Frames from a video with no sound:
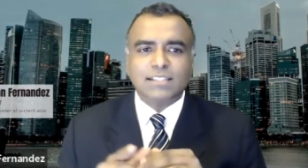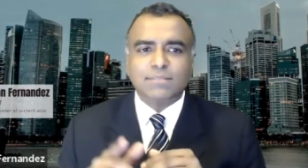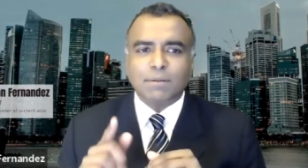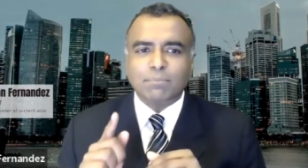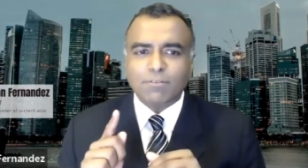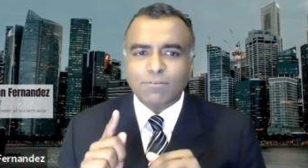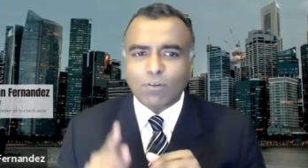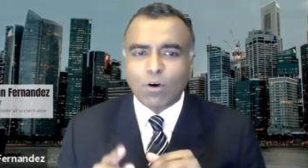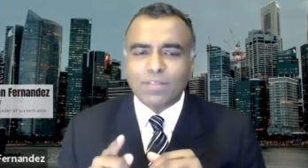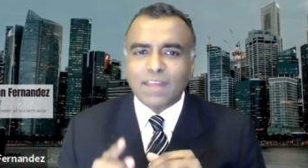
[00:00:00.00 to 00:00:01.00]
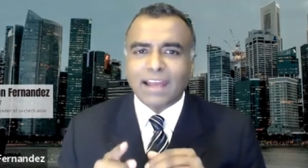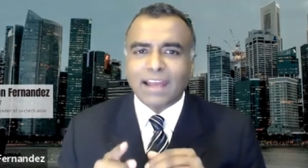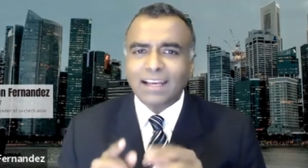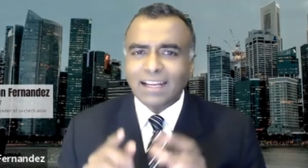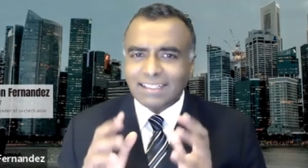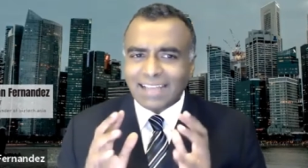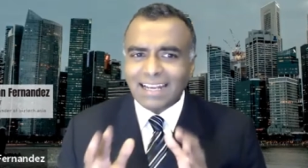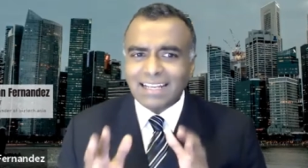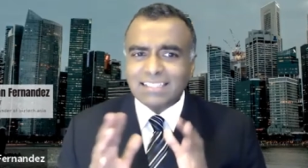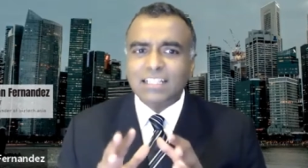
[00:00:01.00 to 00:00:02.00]
but before that, tell
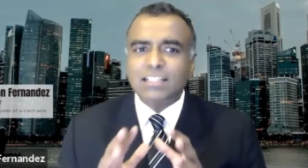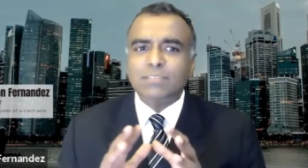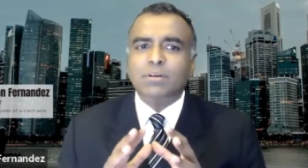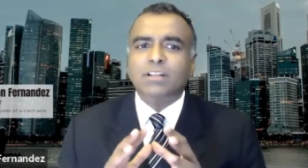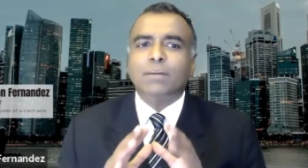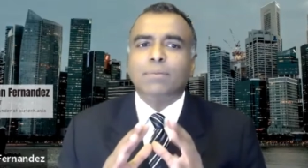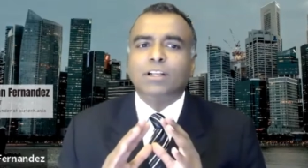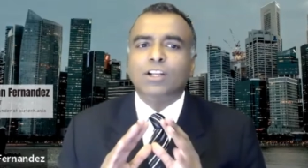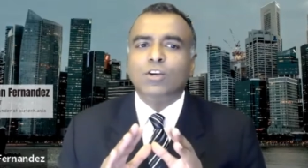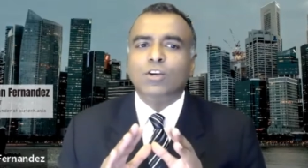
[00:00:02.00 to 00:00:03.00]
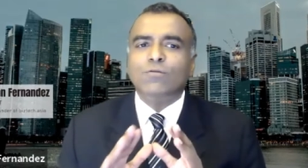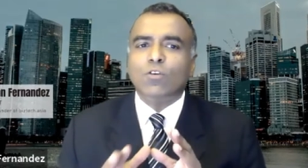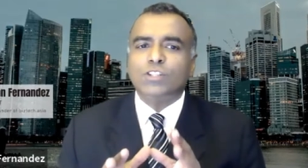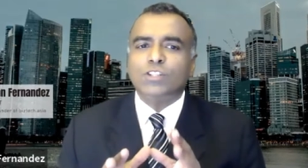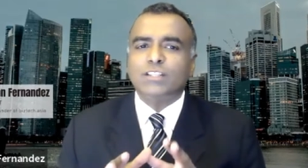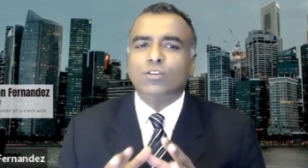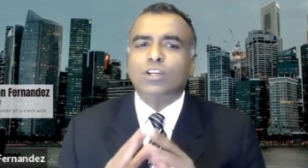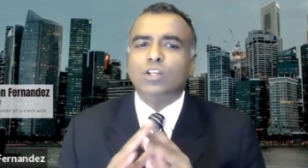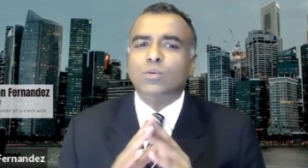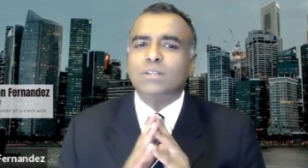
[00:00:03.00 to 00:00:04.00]
us a little bit about the Neo4J story.
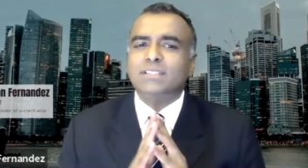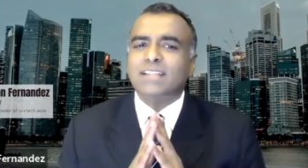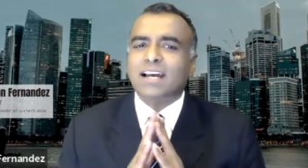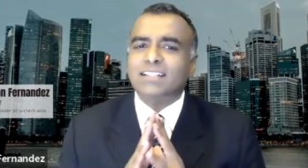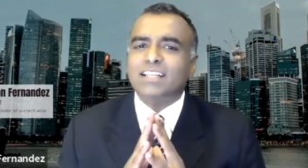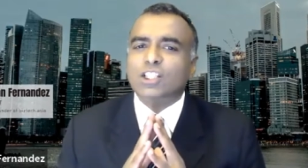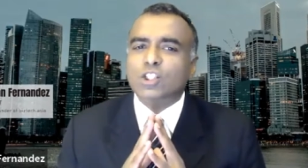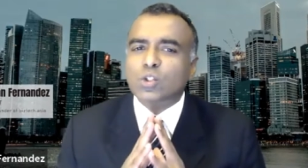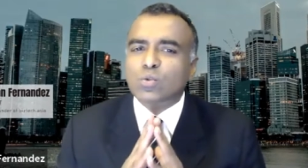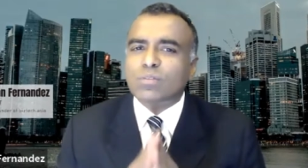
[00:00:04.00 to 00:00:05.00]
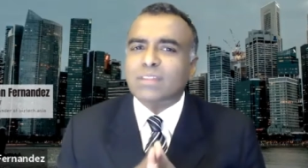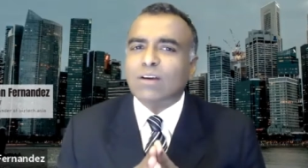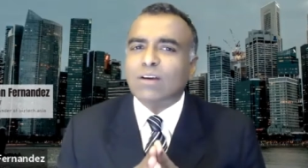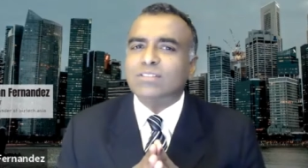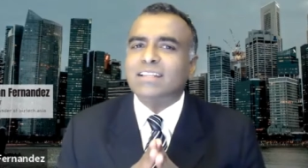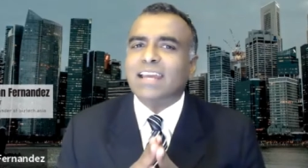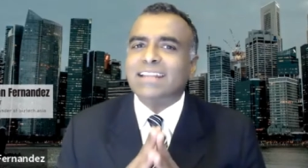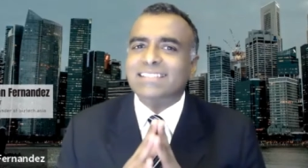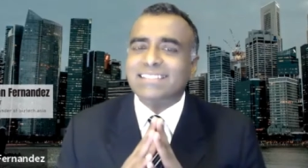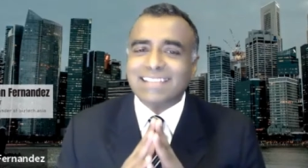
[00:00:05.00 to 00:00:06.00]
You were started in
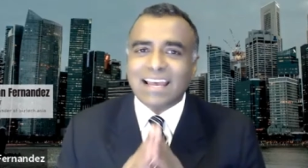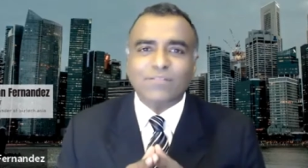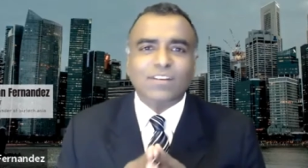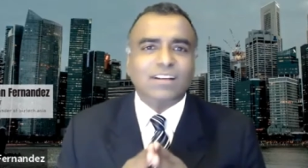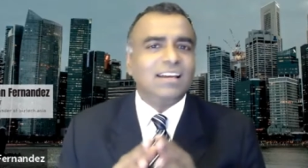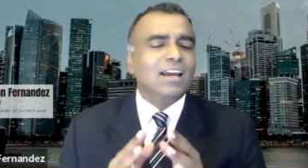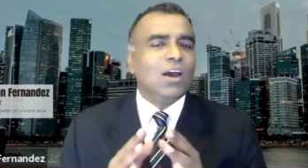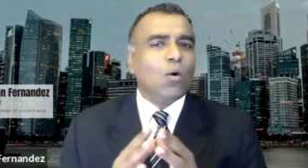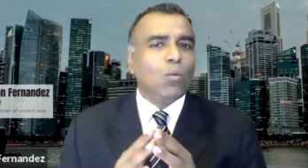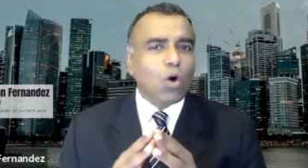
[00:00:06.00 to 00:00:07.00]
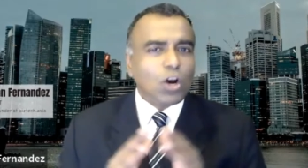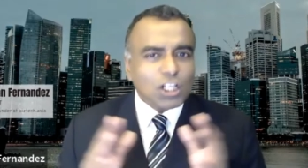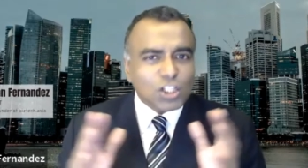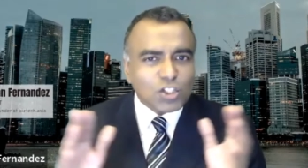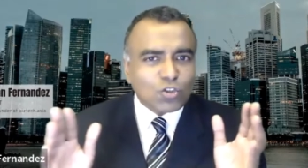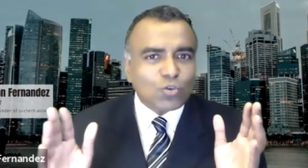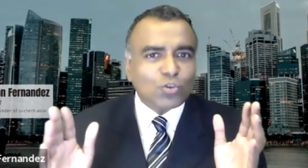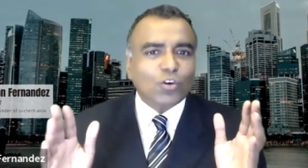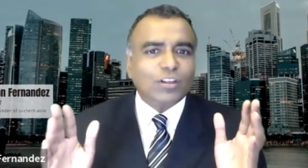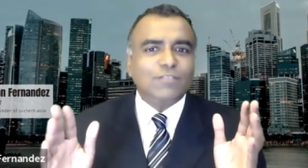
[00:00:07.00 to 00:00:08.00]
2007. Walk us through
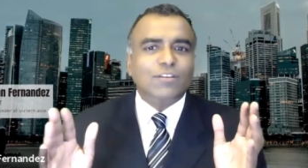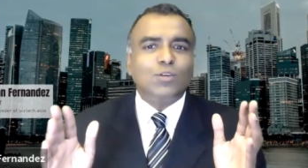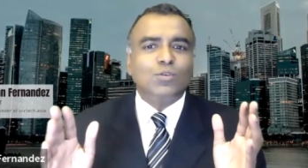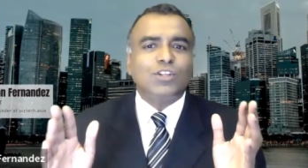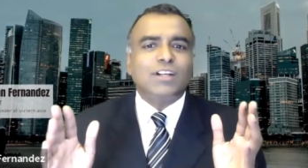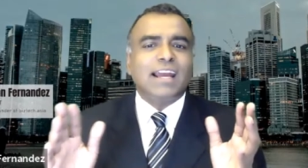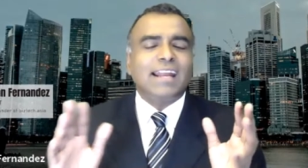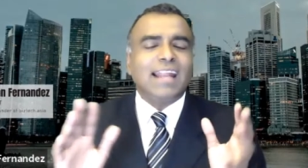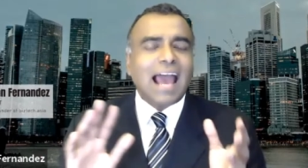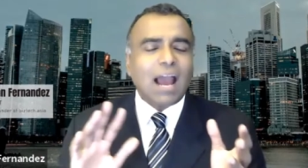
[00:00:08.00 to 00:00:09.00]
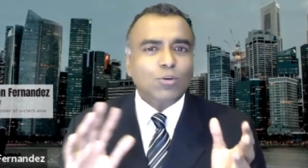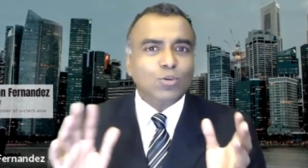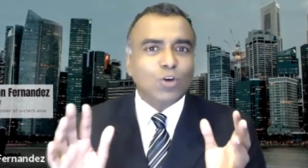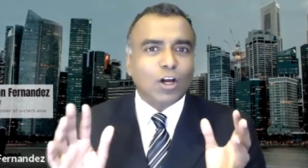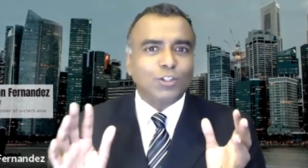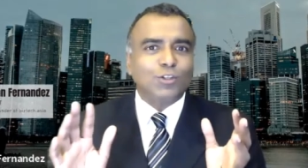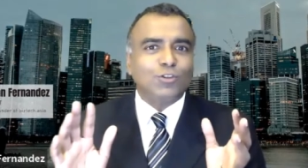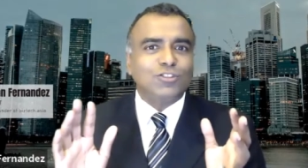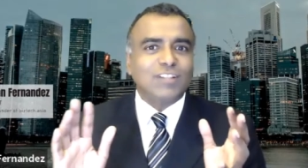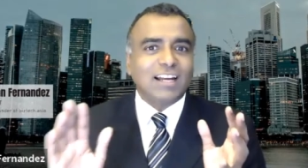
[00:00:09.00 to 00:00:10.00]
your evolution and how you got to
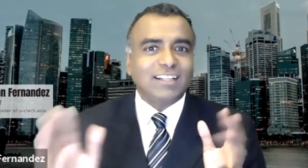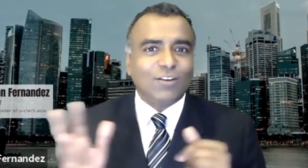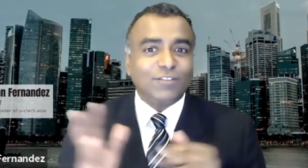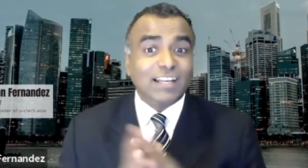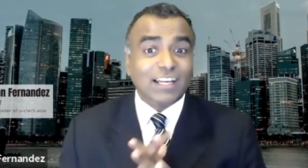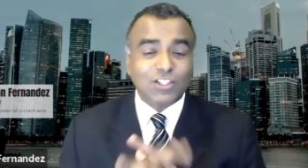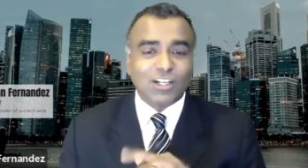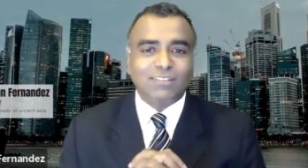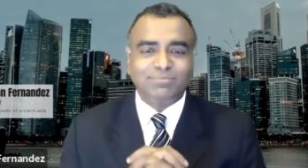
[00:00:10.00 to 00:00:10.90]
starting off in Asia.